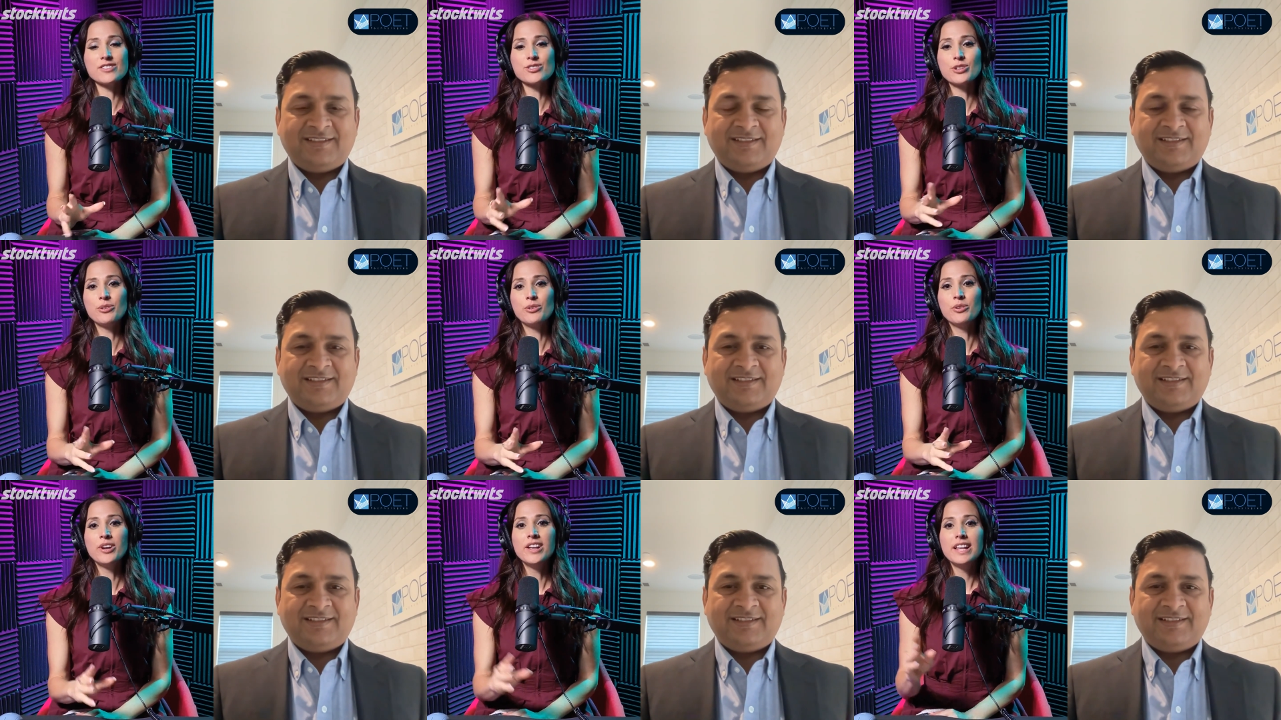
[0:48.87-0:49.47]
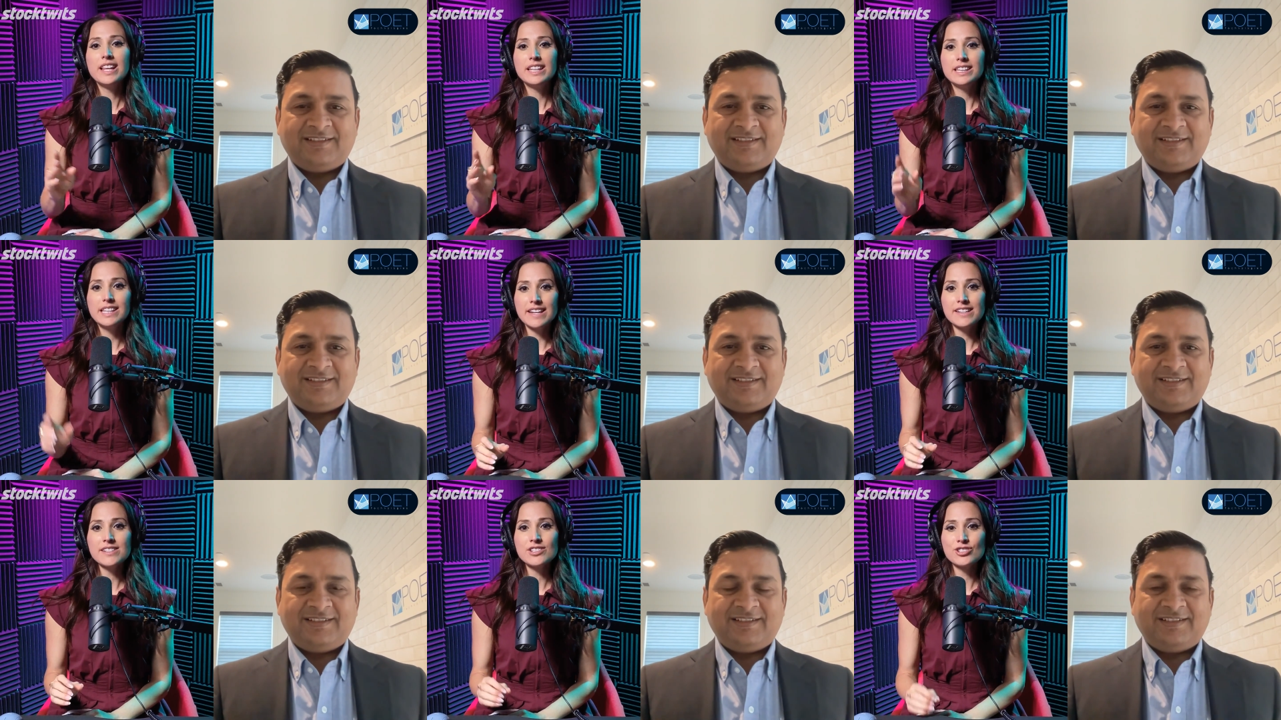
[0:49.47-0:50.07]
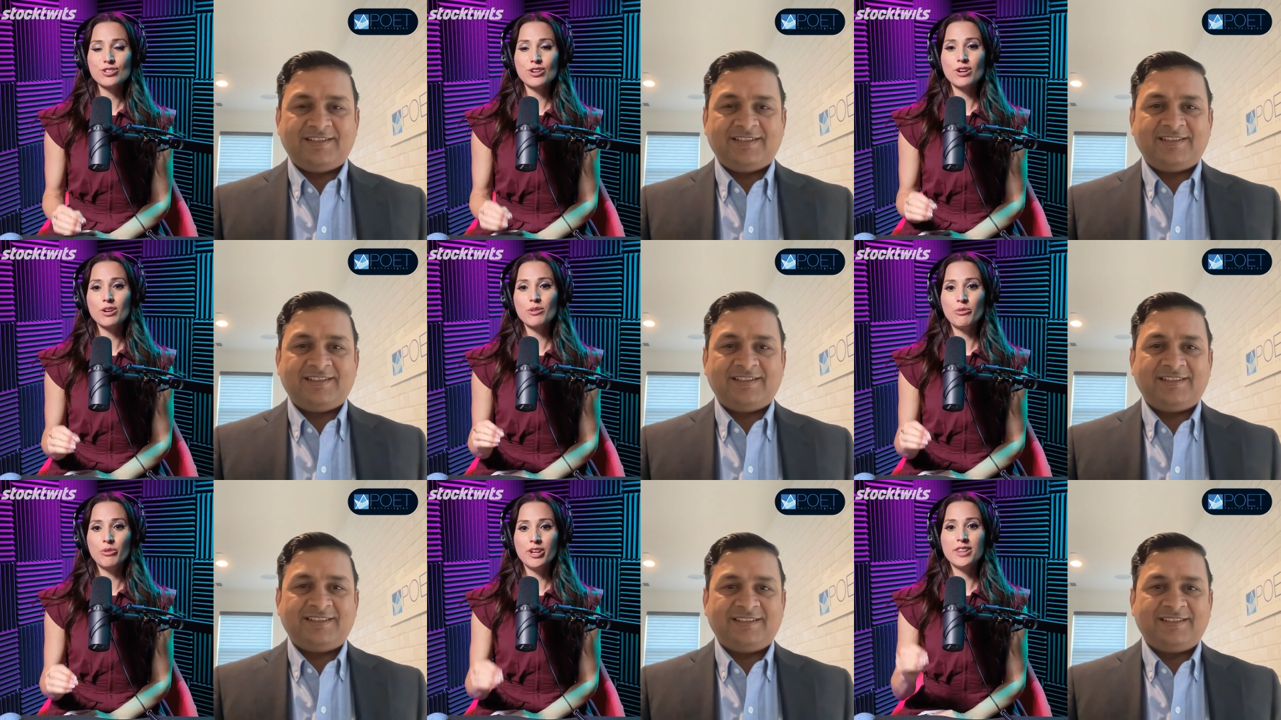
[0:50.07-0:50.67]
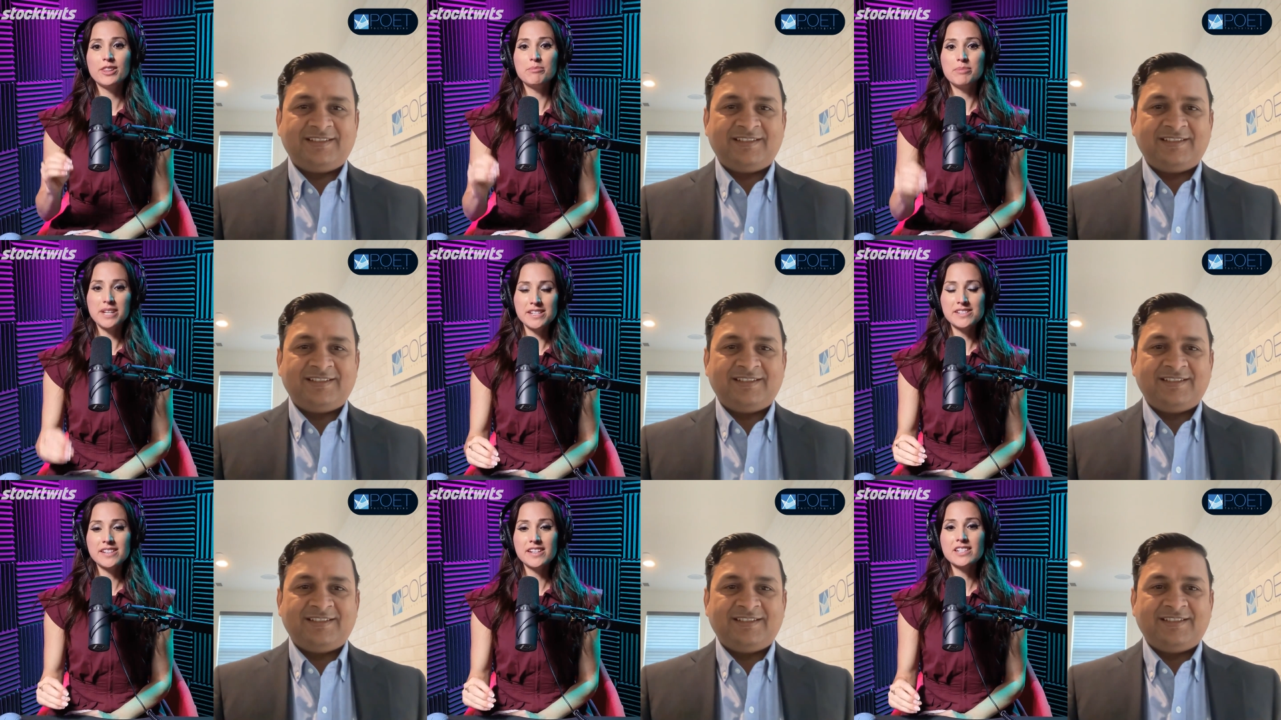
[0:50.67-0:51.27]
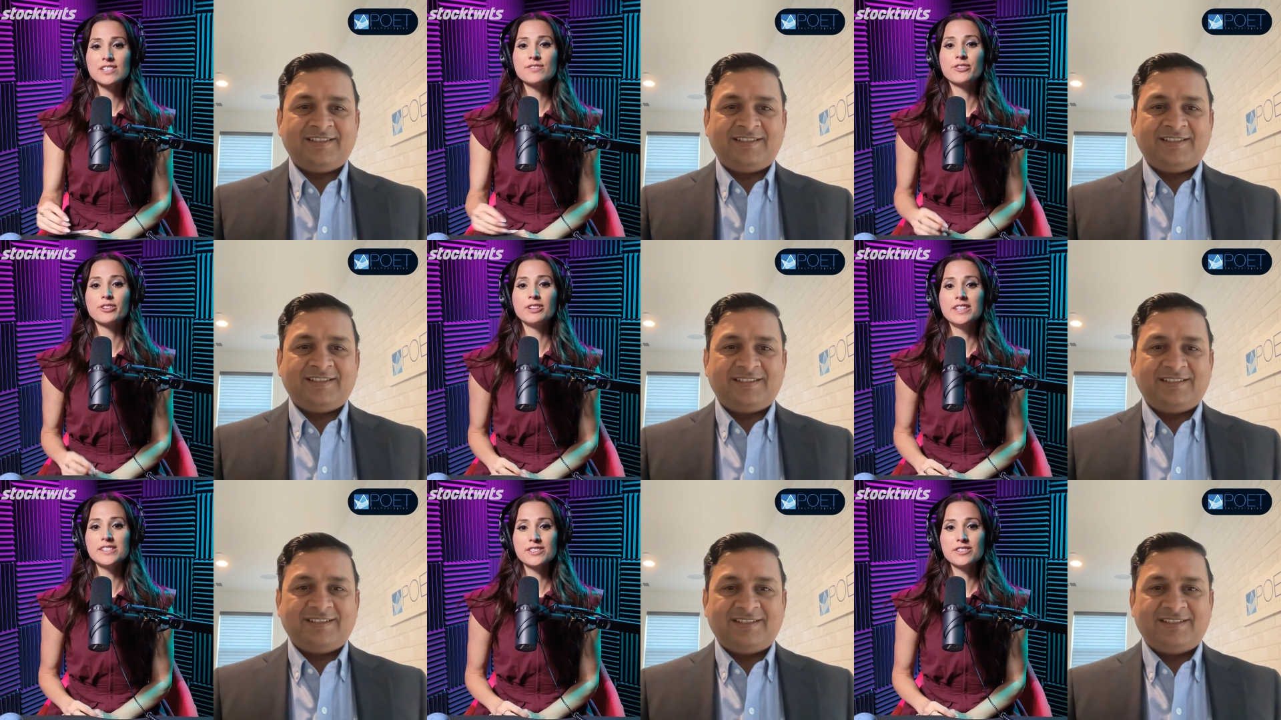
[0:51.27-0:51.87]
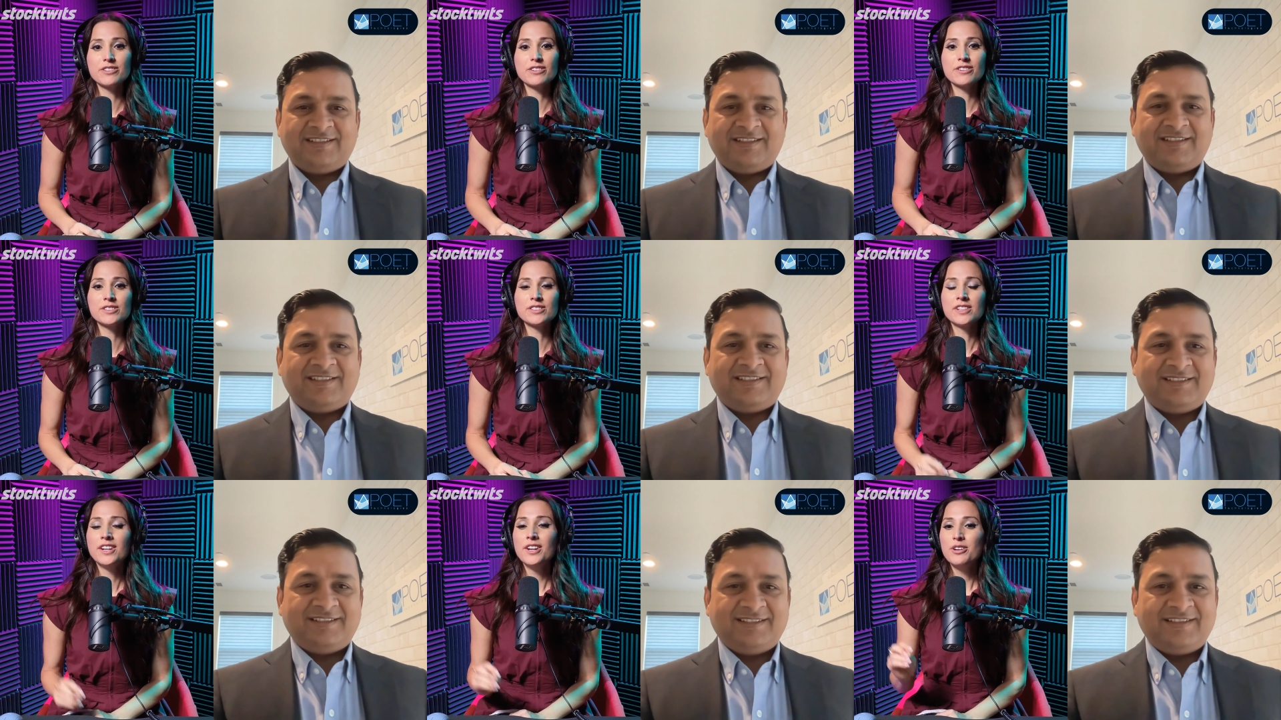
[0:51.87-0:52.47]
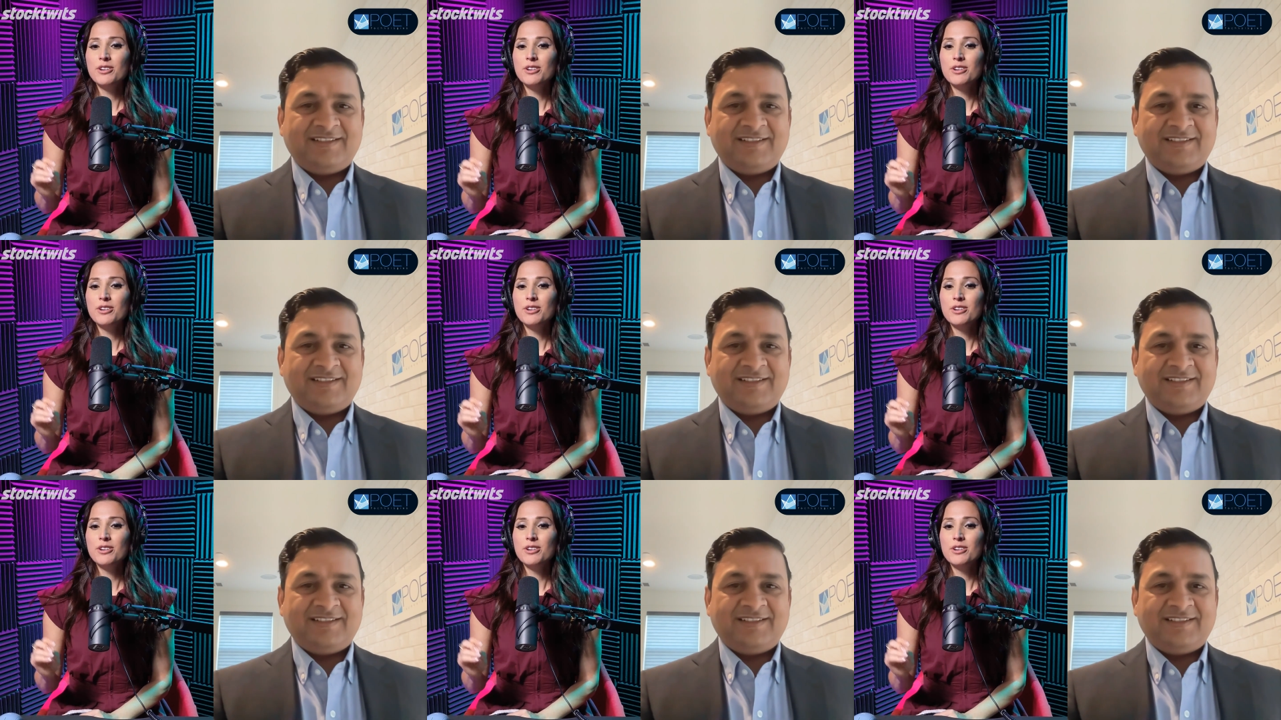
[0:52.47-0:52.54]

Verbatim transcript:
Speaker 1: So let's start with the basics for listeners